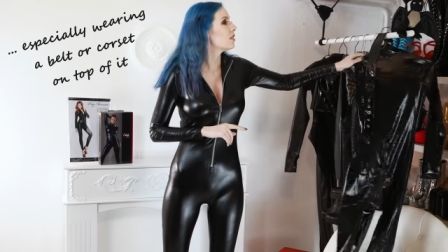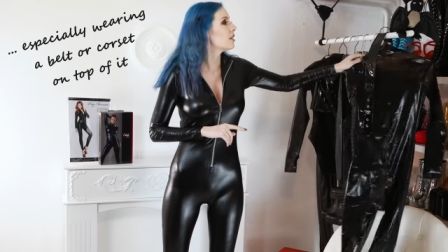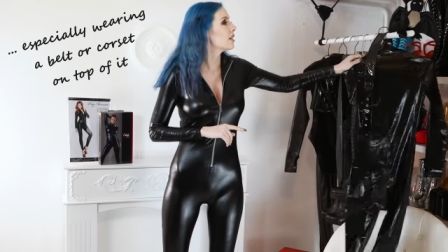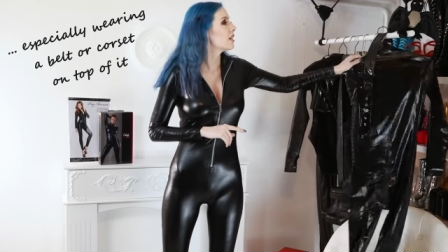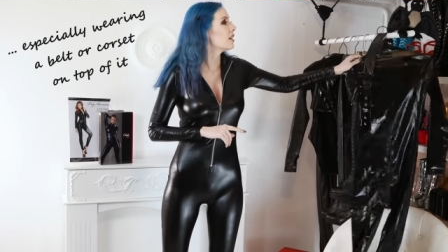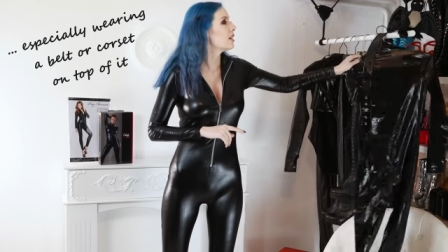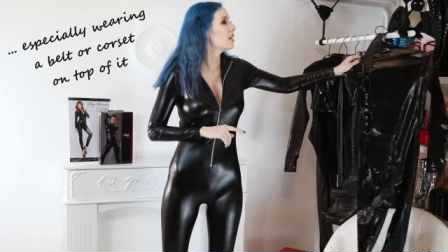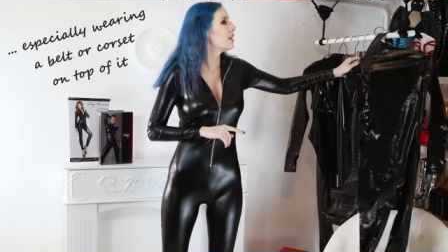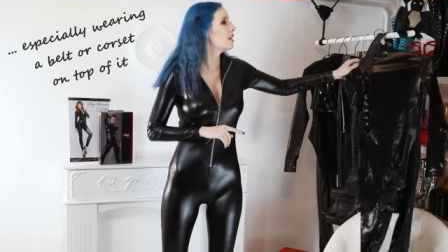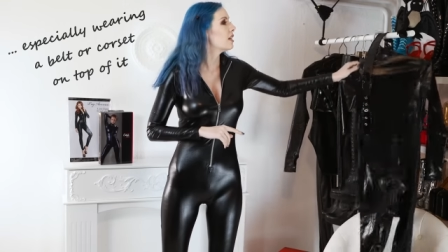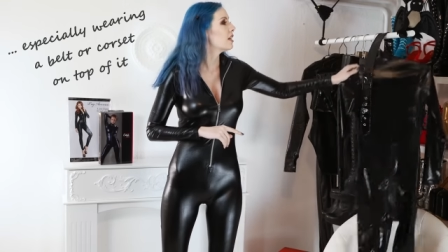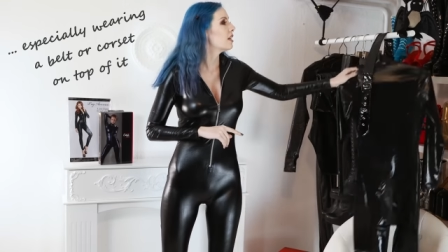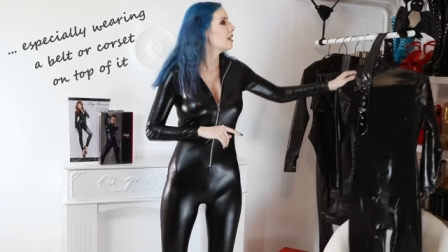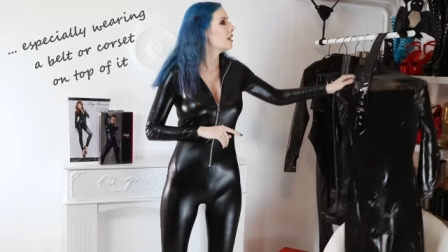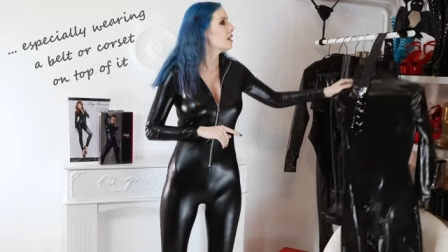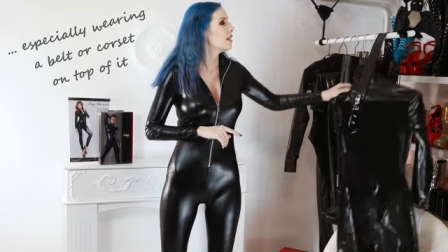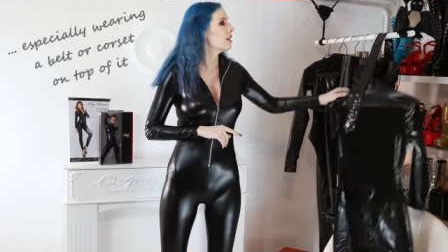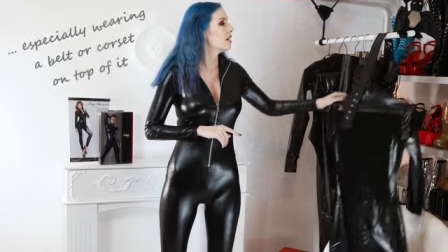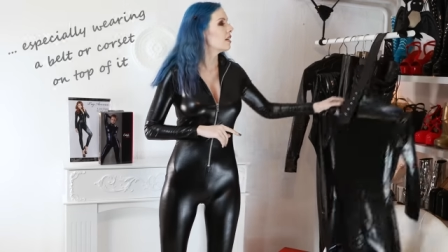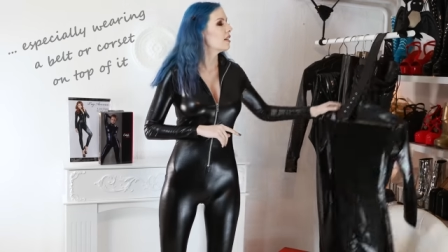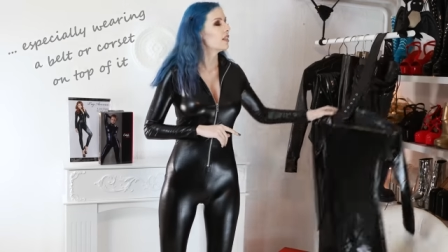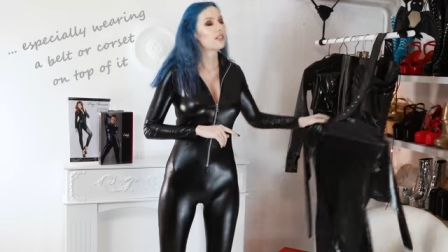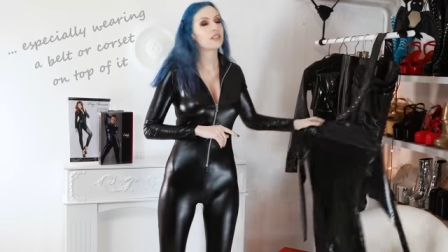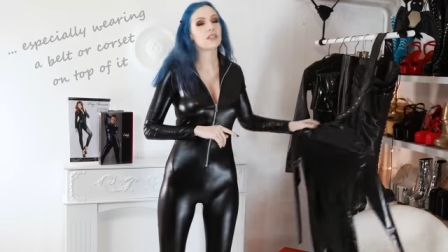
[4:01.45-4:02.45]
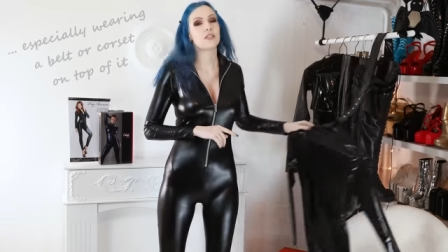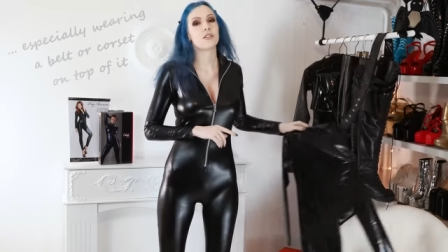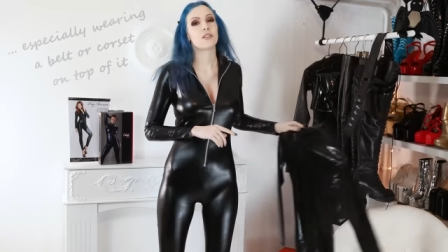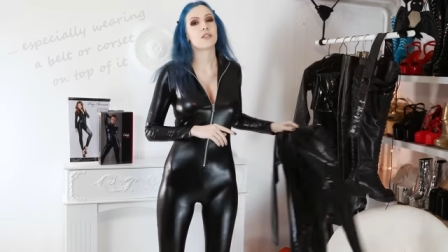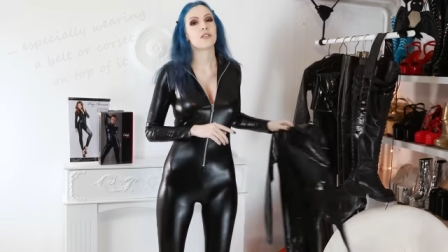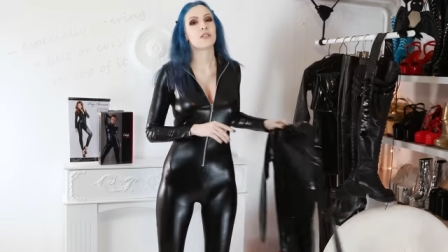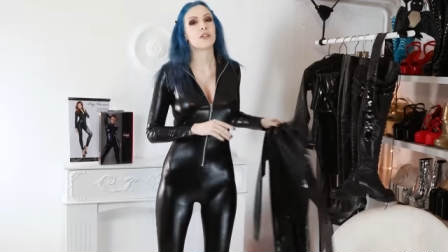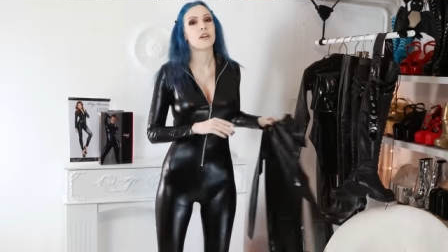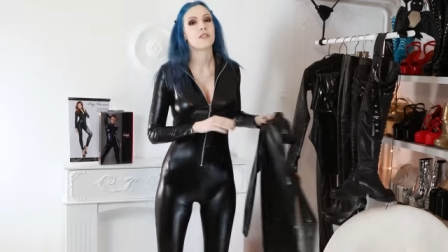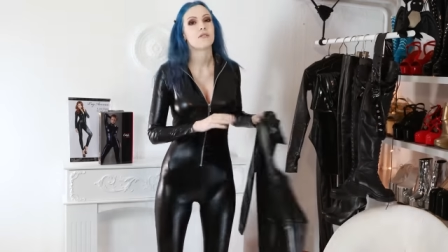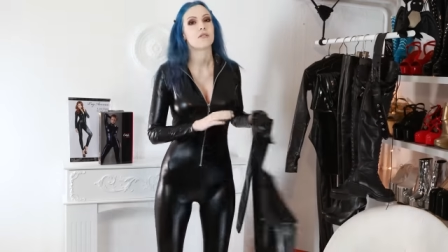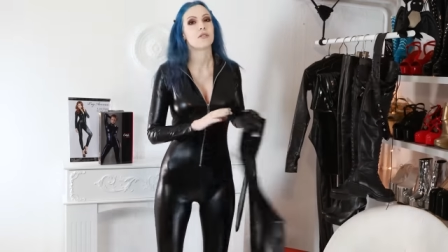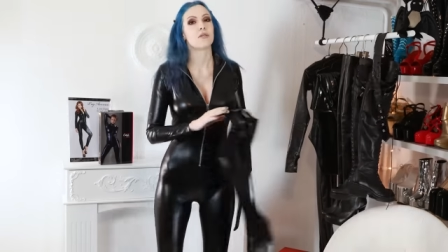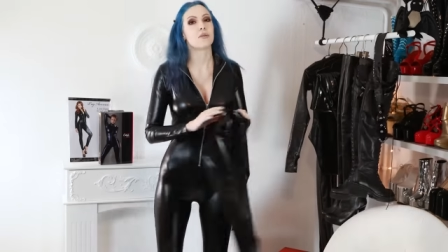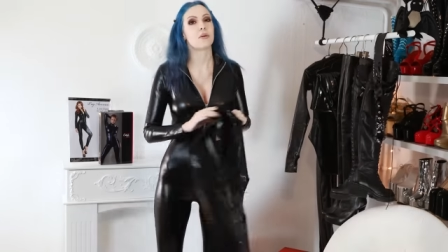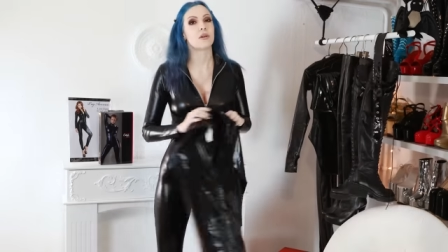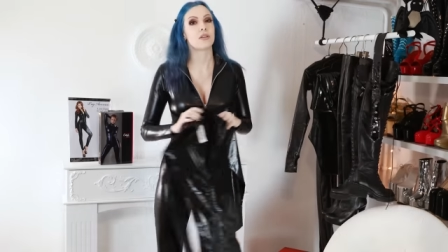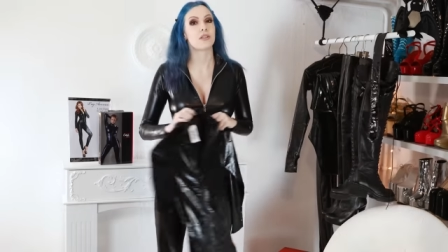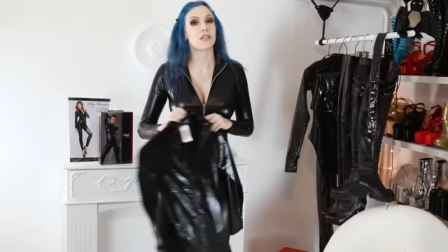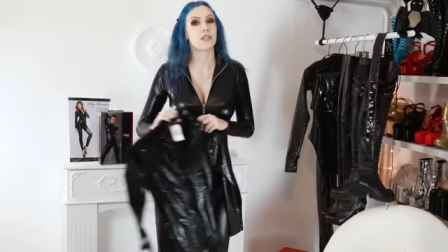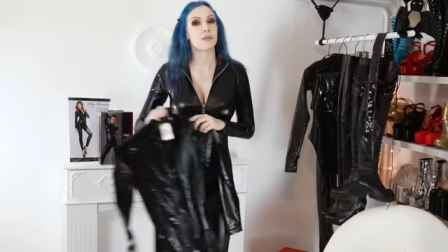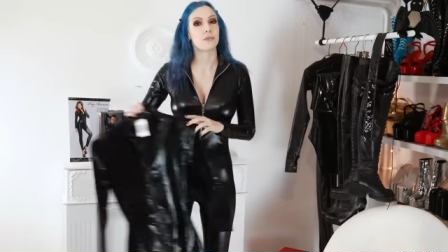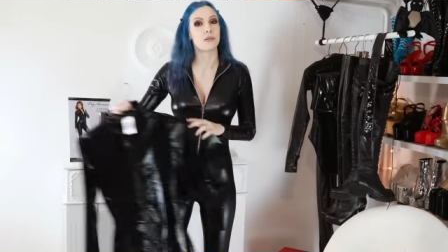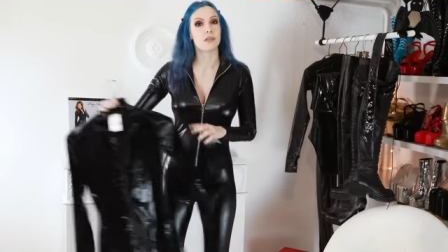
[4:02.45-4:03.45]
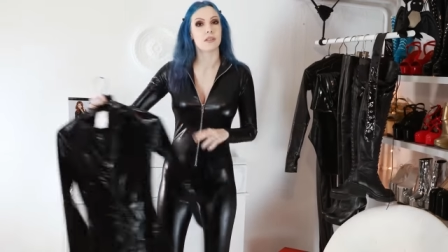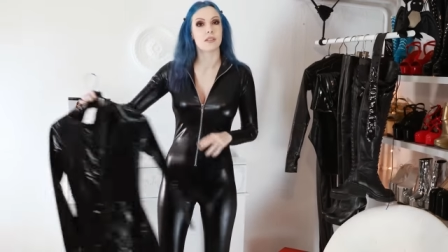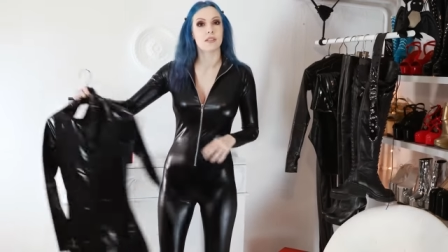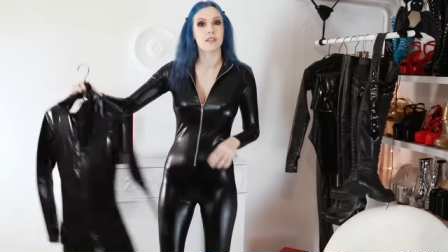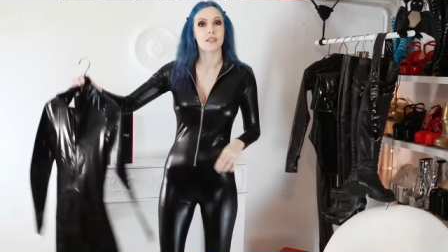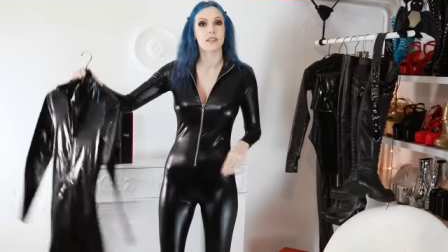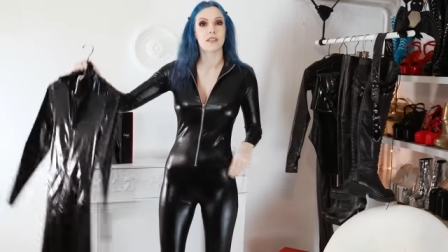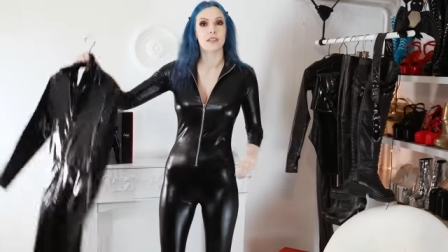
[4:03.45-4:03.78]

is going to have a crotch zipper